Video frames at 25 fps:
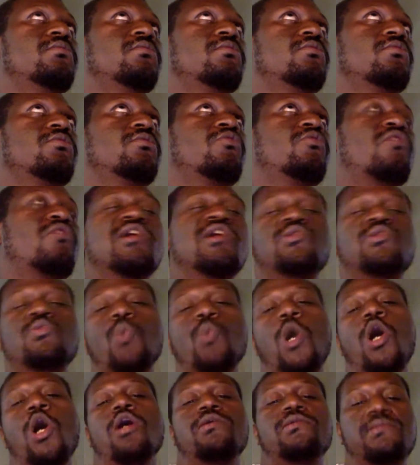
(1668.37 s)

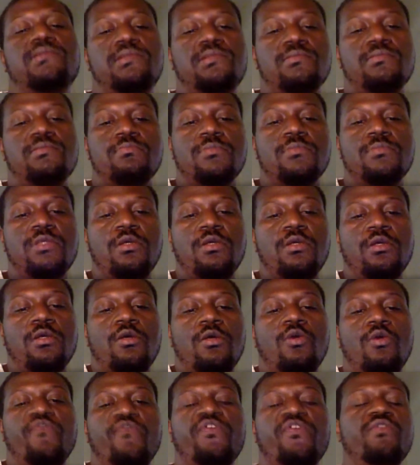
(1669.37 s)
crosswalks,
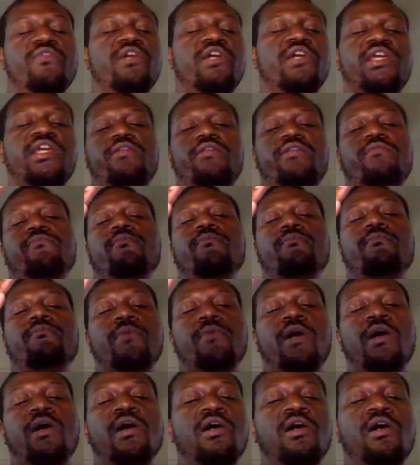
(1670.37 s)
if you look
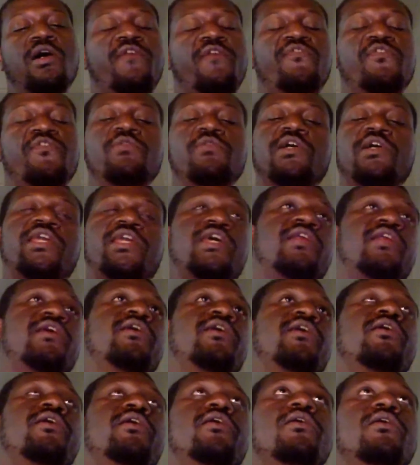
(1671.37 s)

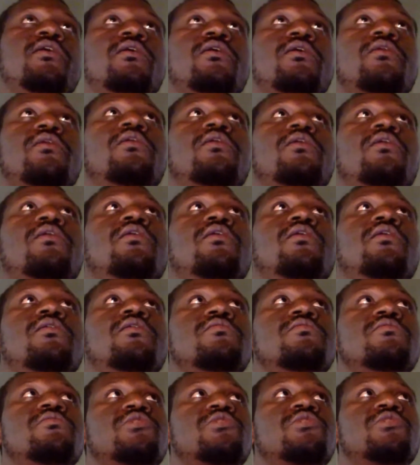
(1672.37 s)
at
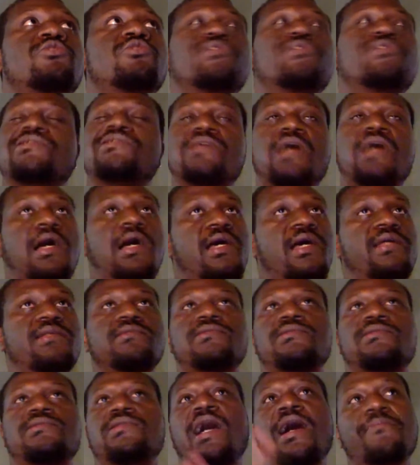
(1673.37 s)
street signs,
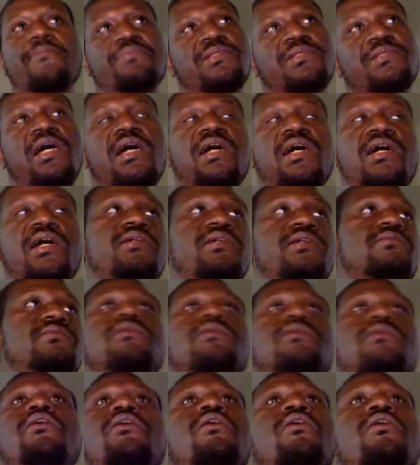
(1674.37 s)
stop signs,
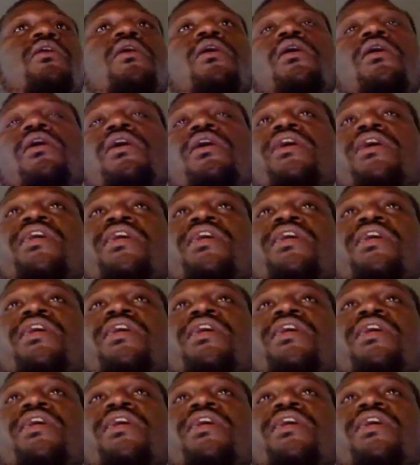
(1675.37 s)
any